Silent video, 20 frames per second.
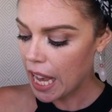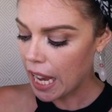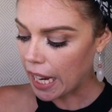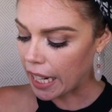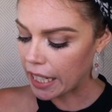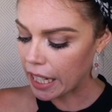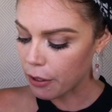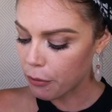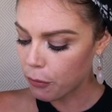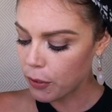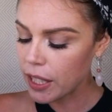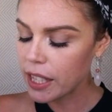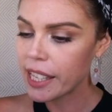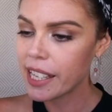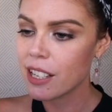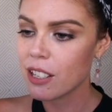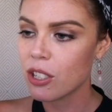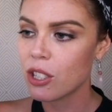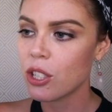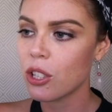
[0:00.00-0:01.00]
And I feel
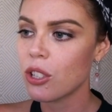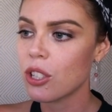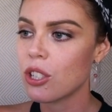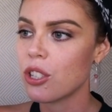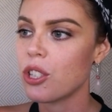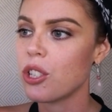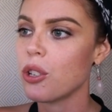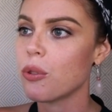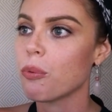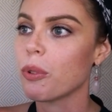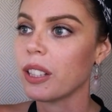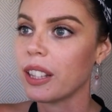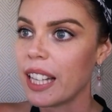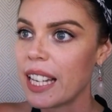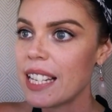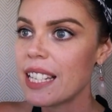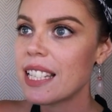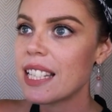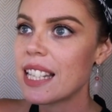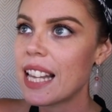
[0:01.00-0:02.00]
like as soon as you
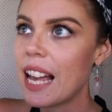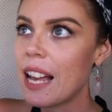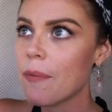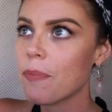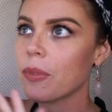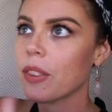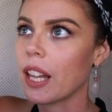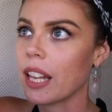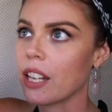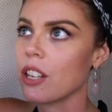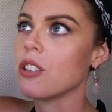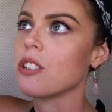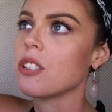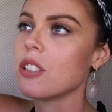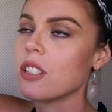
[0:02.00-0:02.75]
release that, like,